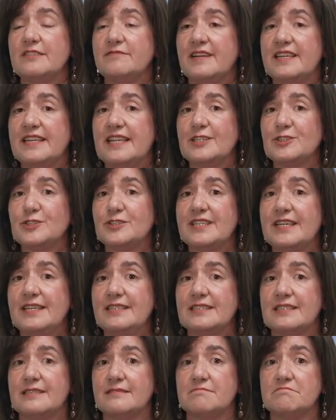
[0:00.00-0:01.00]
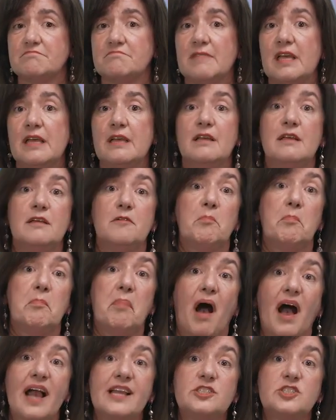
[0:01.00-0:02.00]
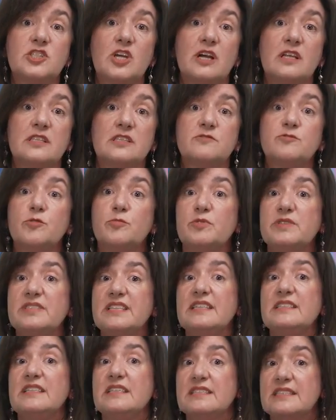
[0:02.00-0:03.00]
financial data, pie charts for presenting